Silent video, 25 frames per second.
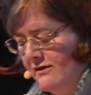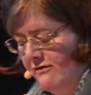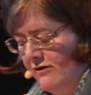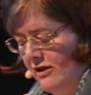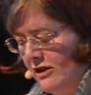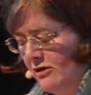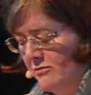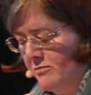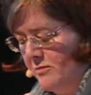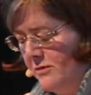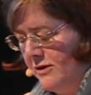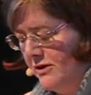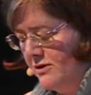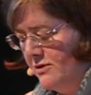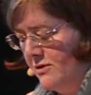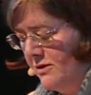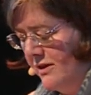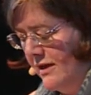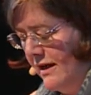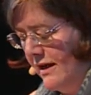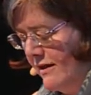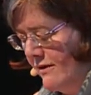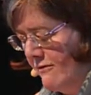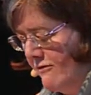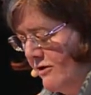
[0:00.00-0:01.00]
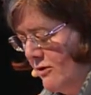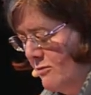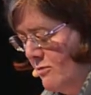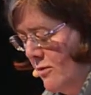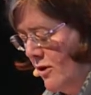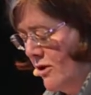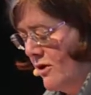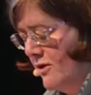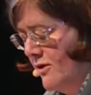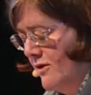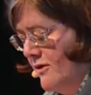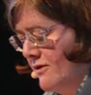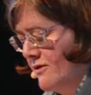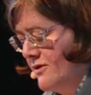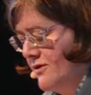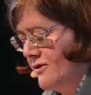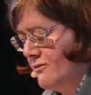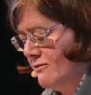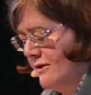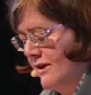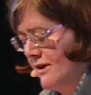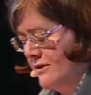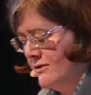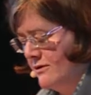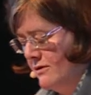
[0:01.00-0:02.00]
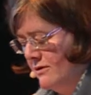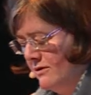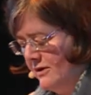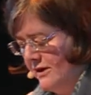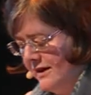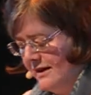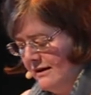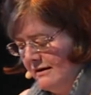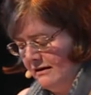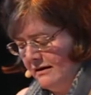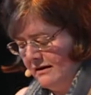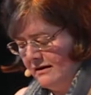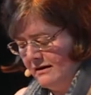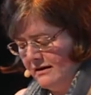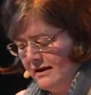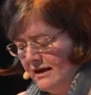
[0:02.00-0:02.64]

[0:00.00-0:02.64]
development together with partners regionally,